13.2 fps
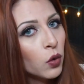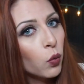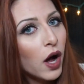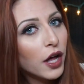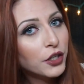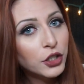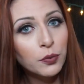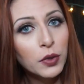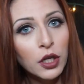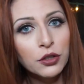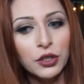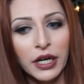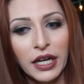While you're
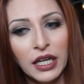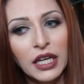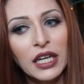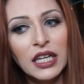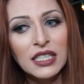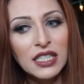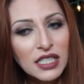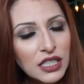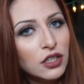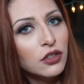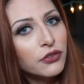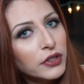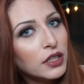blow drying it, it
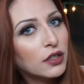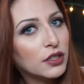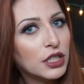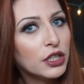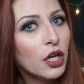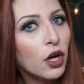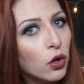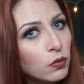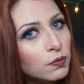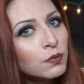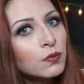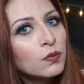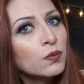still feels, you know,
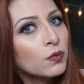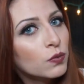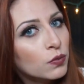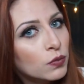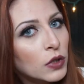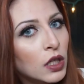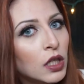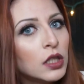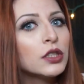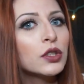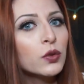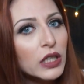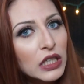
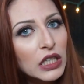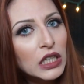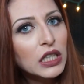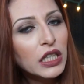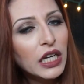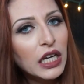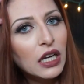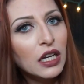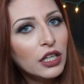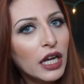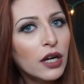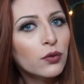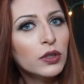squeaky clean, and
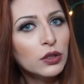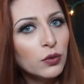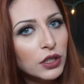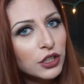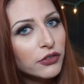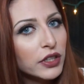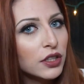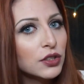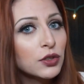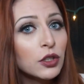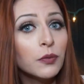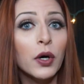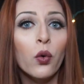you can't really run your fingers through it.